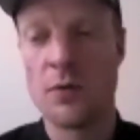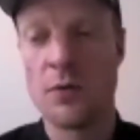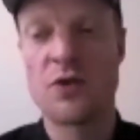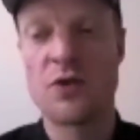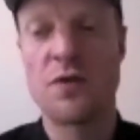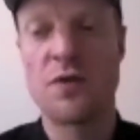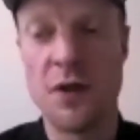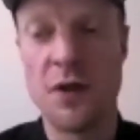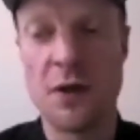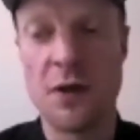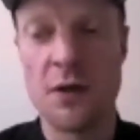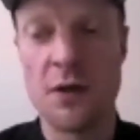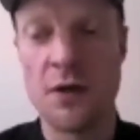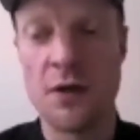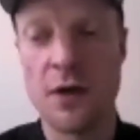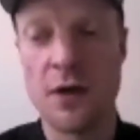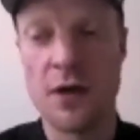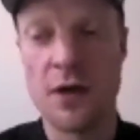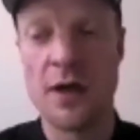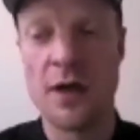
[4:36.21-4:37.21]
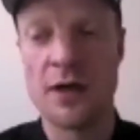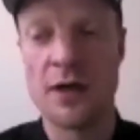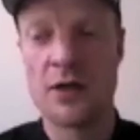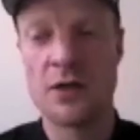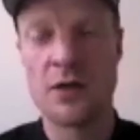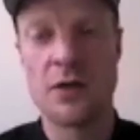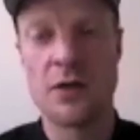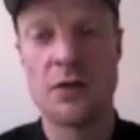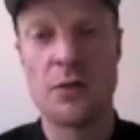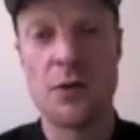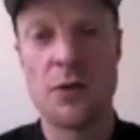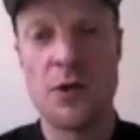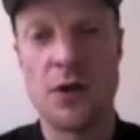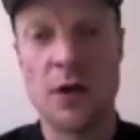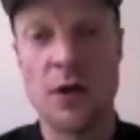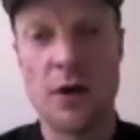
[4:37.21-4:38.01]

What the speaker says: sphere, and actually we